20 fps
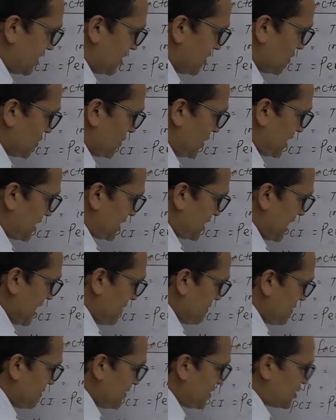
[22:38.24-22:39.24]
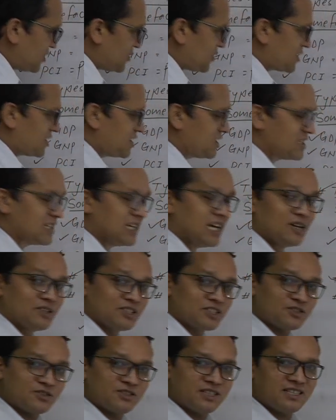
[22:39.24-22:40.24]
what type of resources now,
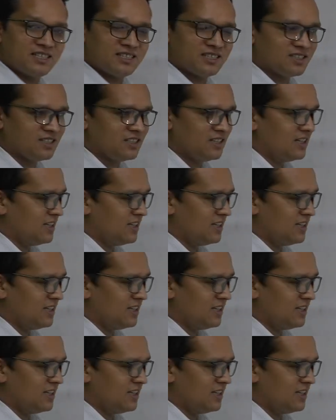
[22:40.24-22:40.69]
students?